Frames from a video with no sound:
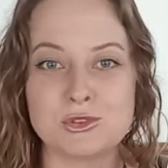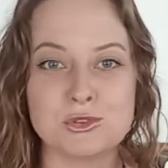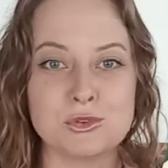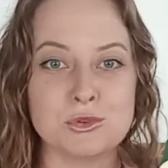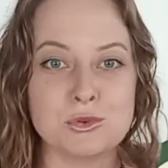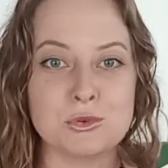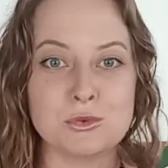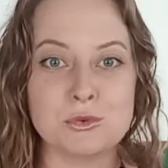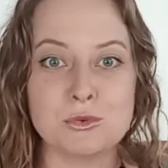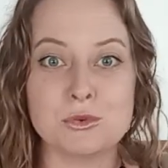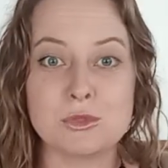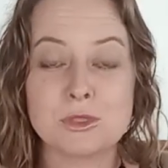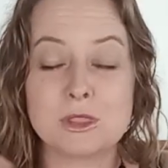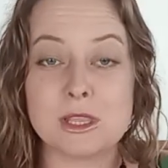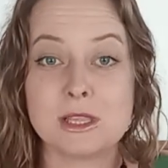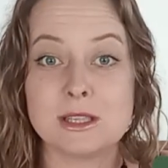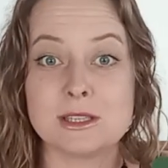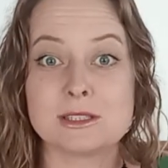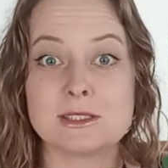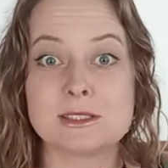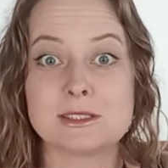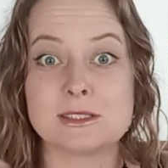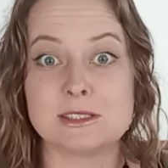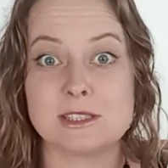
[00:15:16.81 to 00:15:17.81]
to
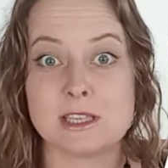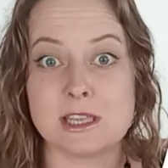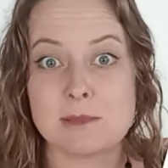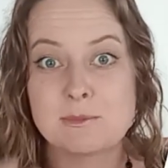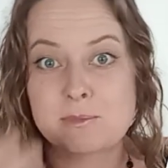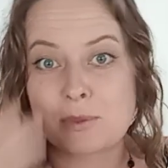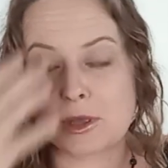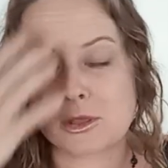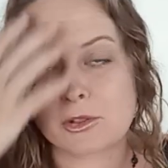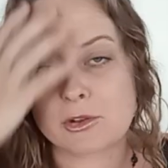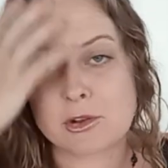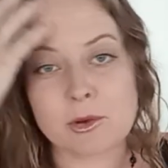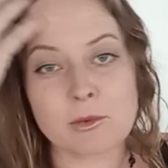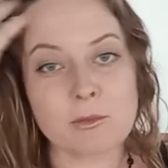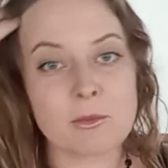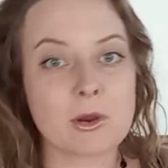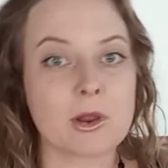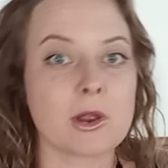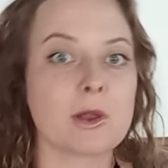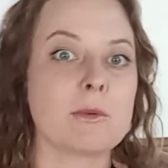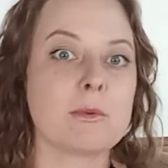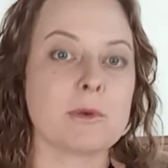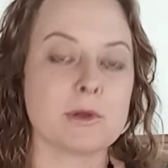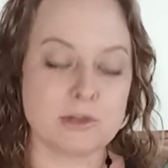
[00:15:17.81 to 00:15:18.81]
this deep inner
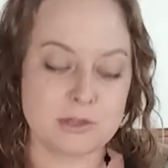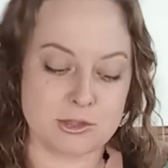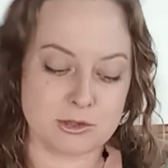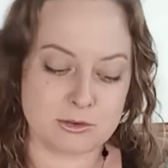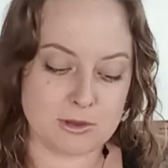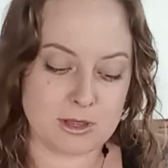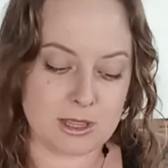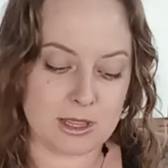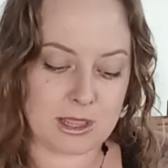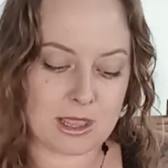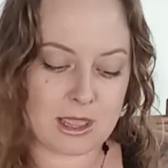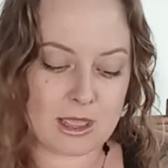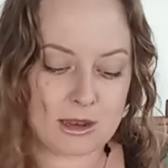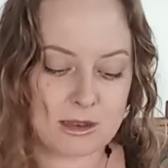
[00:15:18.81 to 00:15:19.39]
work we're doing.